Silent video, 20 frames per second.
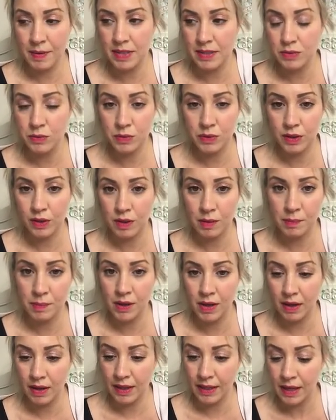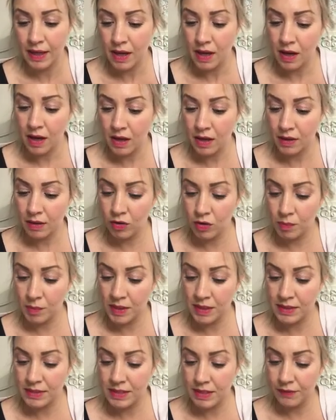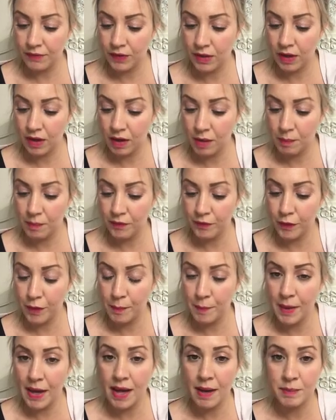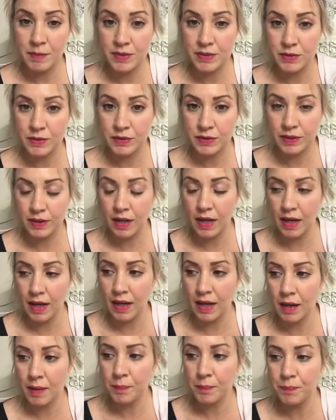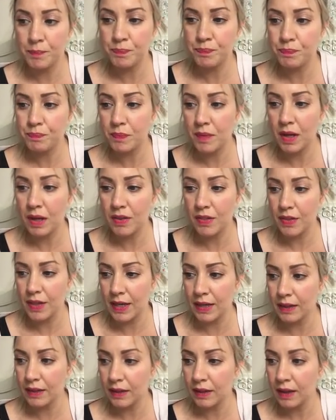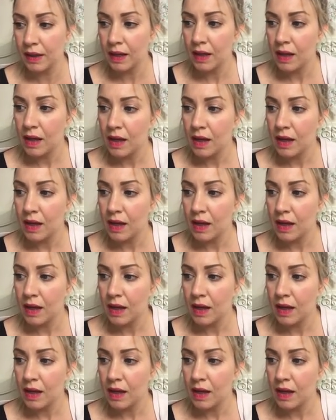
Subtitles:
is all you can buy. I got my Diva cup from Amazon, I think.